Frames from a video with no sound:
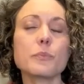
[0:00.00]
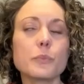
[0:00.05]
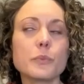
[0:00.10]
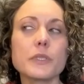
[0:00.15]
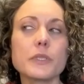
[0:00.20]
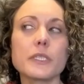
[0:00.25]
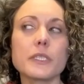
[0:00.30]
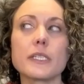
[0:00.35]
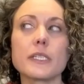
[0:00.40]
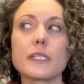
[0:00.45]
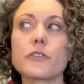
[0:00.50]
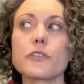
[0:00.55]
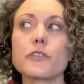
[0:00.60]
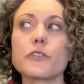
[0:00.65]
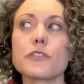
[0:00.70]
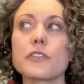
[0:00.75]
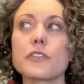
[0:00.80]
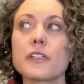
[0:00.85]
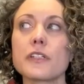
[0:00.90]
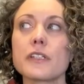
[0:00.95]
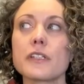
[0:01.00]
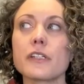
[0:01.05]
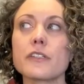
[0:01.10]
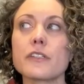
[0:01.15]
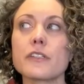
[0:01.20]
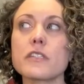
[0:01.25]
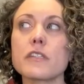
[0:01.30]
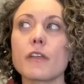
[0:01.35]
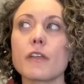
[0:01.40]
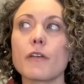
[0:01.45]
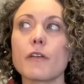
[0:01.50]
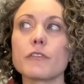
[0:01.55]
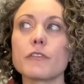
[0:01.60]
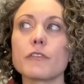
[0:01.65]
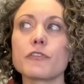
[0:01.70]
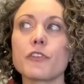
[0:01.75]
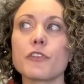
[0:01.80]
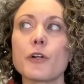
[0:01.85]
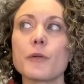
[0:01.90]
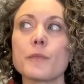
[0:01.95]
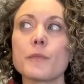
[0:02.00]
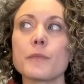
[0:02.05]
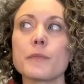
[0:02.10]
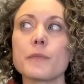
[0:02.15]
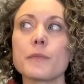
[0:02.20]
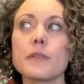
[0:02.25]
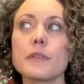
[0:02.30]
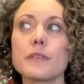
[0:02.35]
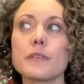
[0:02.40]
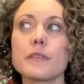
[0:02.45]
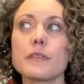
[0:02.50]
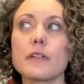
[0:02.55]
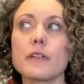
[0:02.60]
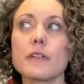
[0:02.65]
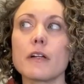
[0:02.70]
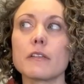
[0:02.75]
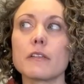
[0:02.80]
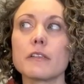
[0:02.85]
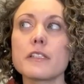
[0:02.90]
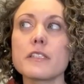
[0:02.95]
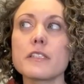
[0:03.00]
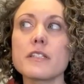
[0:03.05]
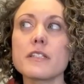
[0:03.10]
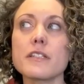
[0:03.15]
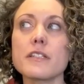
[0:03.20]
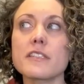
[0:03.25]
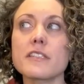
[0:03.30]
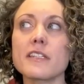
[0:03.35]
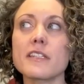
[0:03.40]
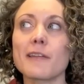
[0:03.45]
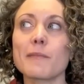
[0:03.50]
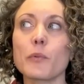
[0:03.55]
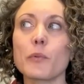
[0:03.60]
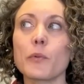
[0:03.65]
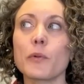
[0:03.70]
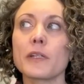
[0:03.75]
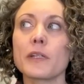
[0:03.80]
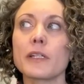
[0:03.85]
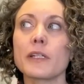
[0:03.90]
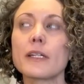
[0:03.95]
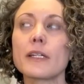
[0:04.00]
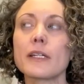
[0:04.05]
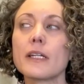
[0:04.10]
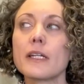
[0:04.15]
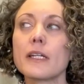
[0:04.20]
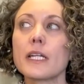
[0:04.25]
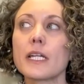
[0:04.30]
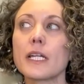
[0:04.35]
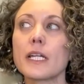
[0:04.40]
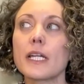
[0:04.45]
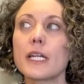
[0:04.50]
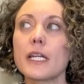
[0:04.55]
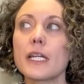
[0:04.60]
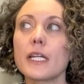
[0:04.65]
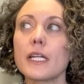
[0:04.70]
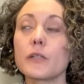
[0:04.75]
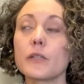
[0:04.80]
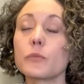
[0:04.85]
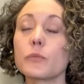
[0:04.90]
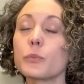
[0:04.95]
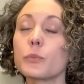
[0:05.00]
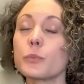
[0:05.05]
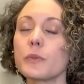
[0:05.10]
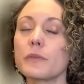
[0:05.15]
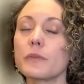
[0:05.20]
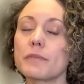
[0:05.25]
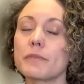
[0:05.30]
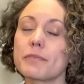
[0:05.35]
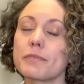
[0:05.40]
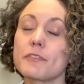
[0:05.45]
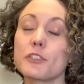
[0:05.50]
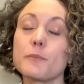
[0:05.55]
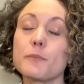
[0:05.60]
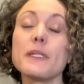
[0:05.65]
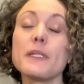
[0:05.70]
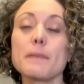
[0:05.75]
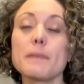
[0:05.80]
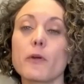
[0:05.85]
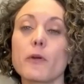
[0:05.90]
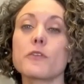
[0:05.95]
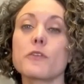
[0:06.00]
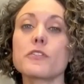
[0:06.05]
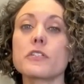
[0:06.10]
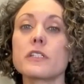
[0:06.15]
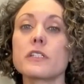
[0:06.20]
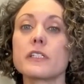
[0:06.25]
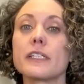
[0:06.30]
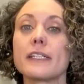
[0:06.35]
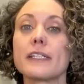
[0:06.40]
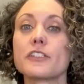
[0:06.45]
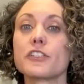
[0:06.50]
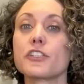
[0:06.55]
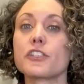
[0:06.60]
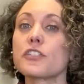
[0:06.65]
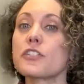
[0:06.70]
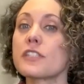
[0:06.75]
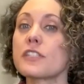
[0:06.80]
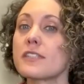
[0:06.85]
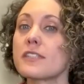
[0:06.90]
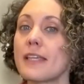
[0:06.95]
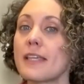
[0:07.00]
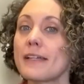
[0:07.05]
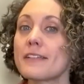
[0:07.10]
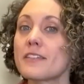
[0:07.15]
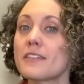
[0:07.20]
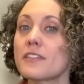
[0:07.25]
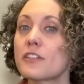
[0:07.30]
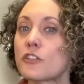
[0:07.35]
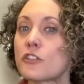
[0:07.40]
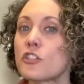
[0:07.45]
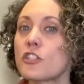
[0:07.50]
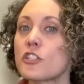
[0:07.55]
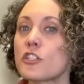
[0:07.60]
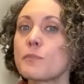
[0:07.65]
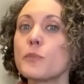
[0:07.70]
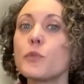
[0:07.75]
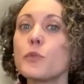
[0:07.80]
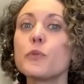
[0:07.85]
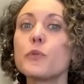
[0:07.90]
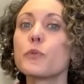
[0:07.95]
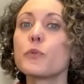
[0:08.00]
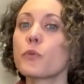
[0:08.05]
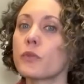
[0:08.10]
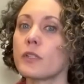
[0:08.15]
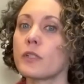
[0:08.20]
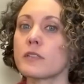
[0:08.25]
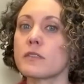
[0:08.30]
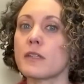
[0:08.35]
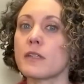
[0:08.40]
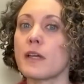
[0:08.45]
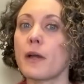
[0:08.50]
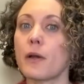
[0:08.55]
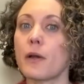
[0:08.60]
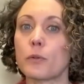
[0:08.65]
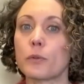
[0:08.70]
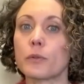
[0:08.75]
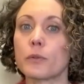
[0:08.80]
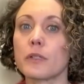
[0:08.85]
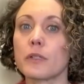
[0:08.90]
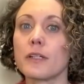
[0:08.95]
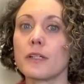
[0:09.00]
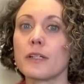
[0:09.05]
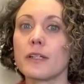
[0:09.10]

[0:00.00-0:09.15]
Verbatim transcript: really interesting, because from a listening standpoint, it, to me personally, just tends to smooth things out.